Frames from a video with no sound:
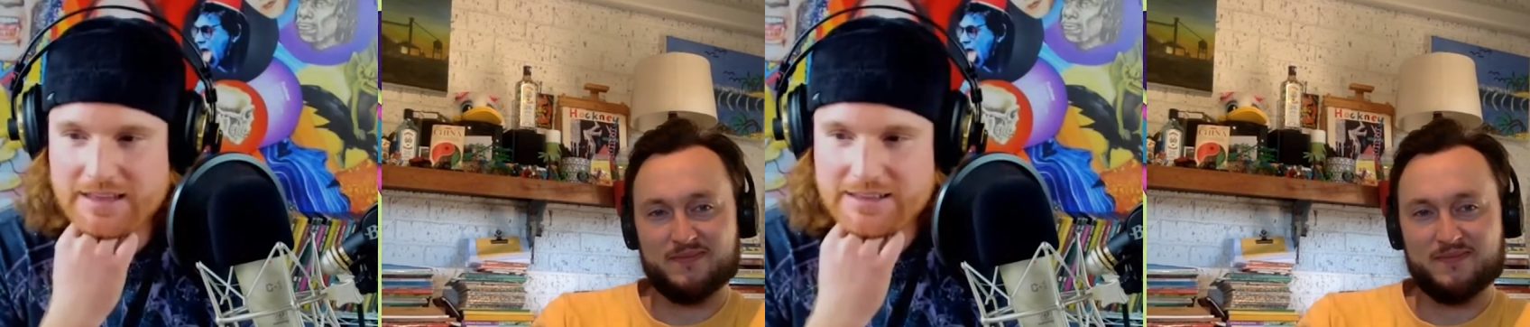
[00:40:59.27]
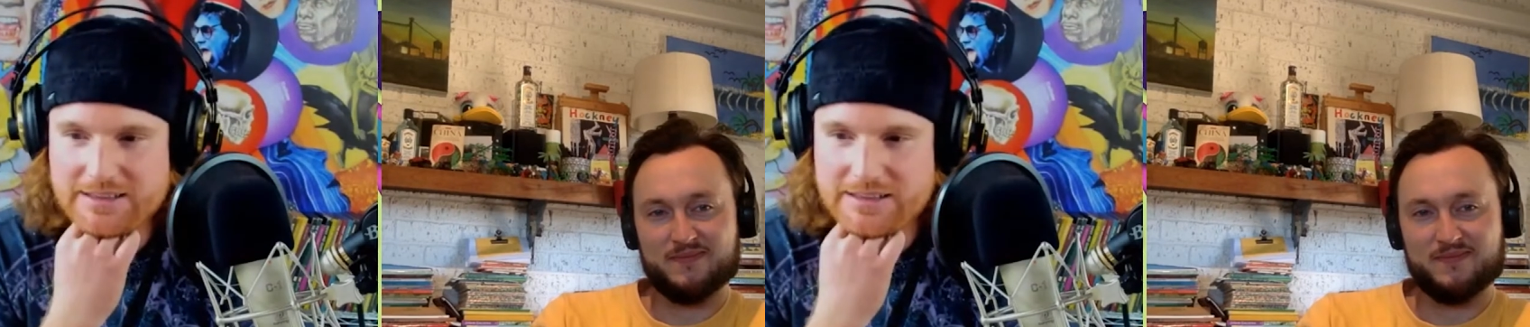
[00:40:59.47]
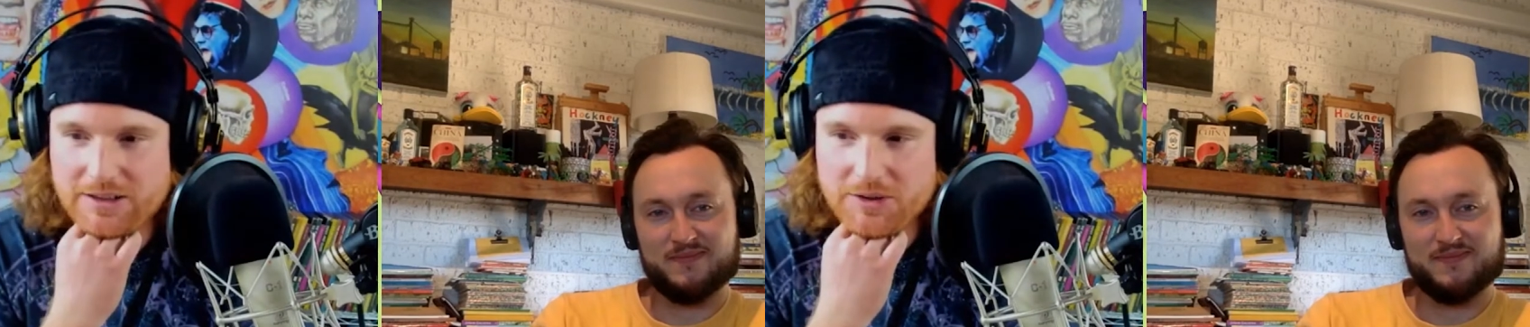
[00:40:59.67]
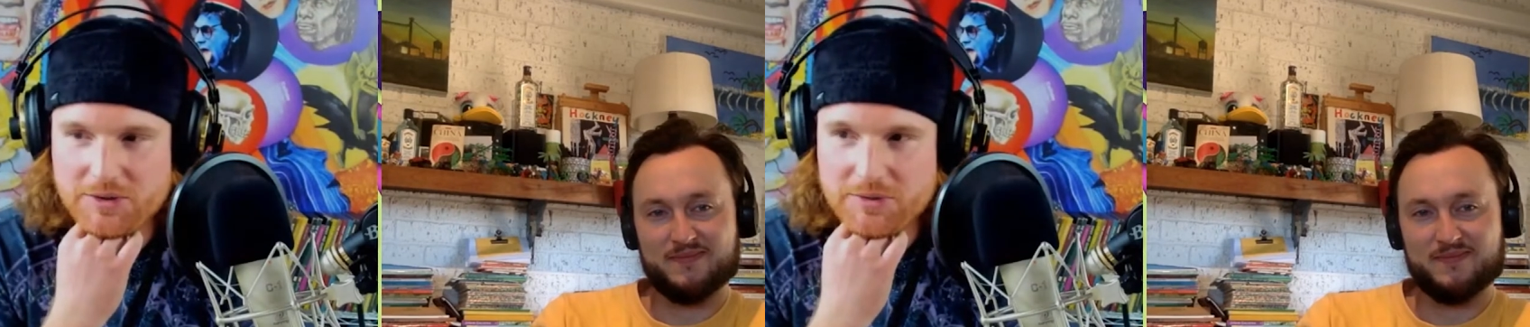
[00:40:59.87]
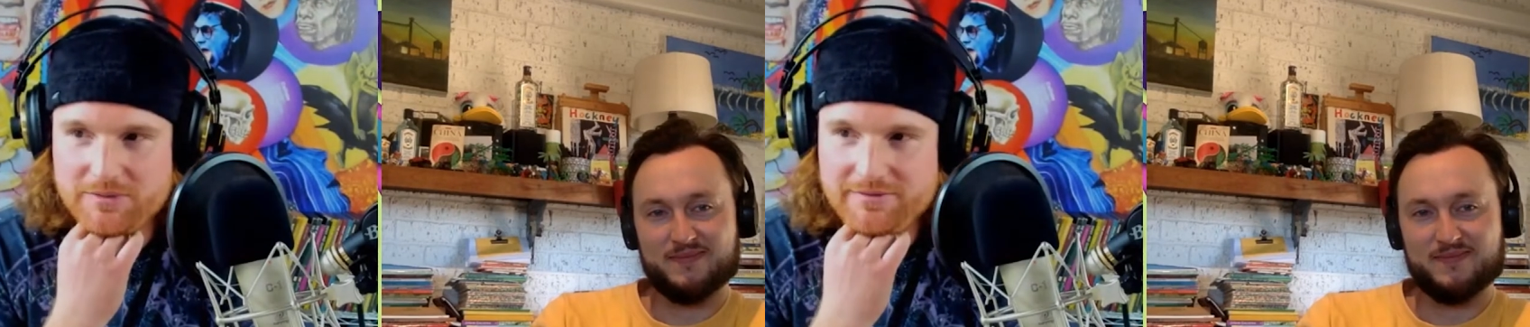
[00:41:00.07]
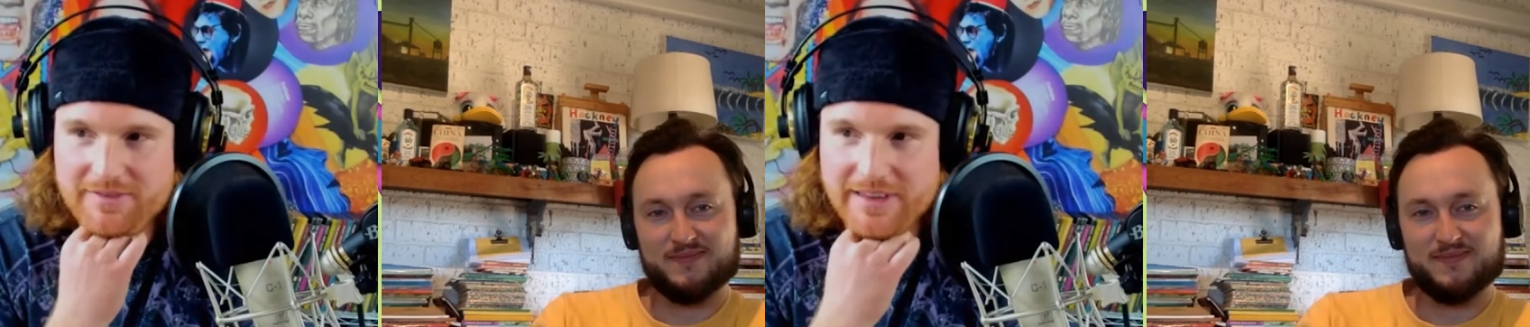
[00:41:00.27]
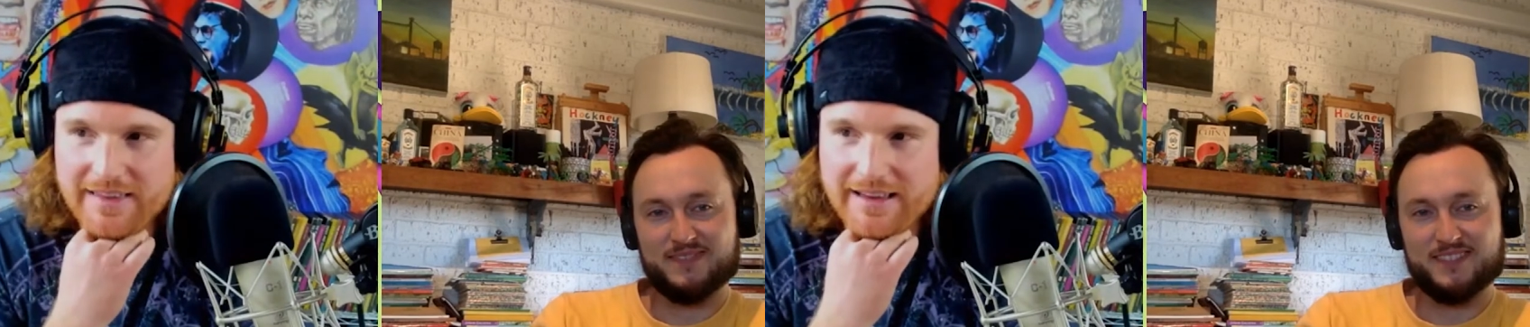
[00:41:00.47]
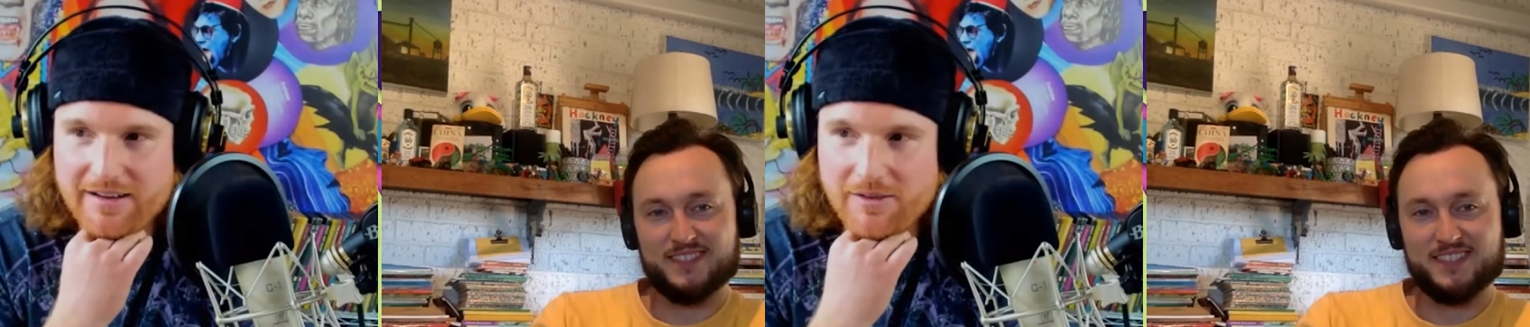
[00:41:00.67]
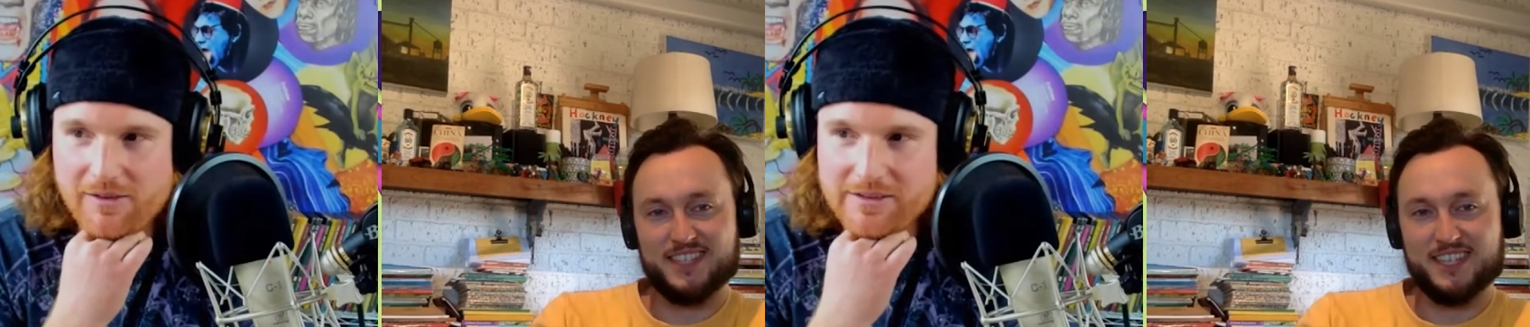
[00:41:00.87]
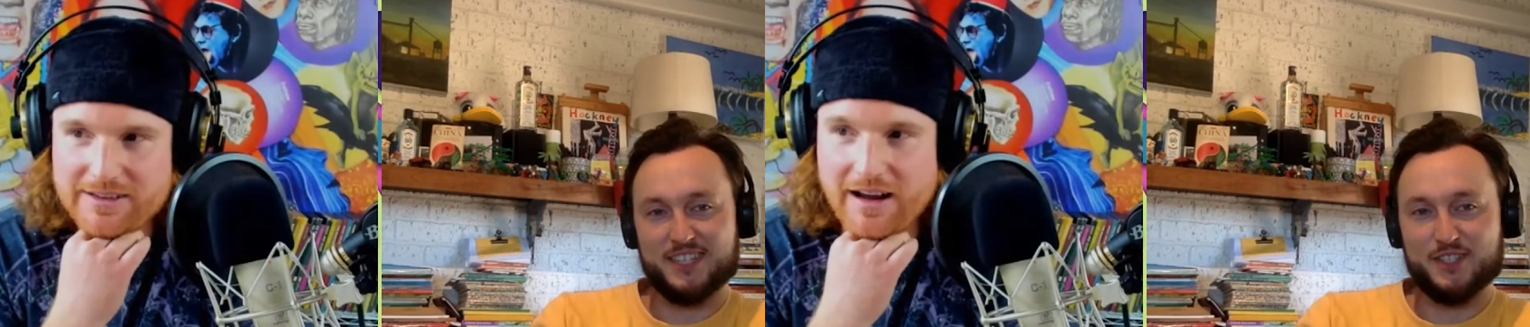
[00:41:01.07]
Speaker 1: So
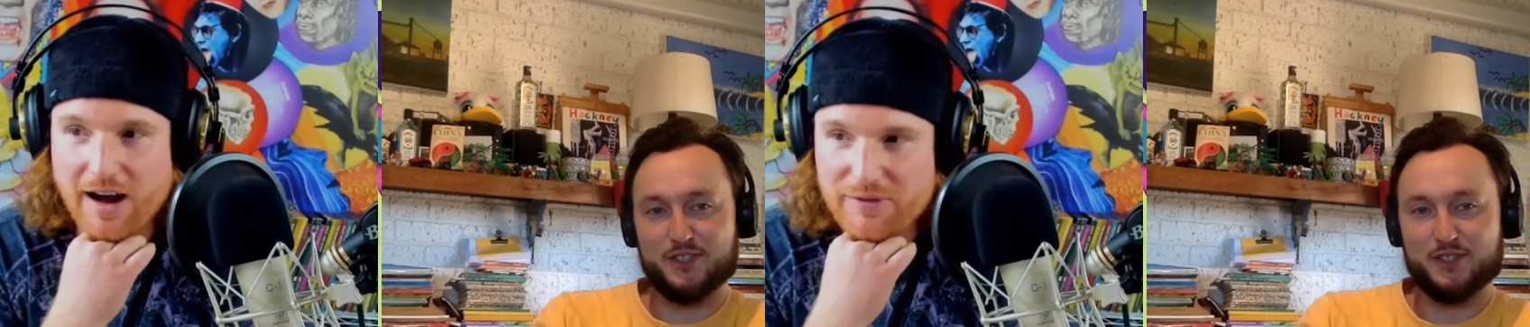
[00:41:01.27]
that is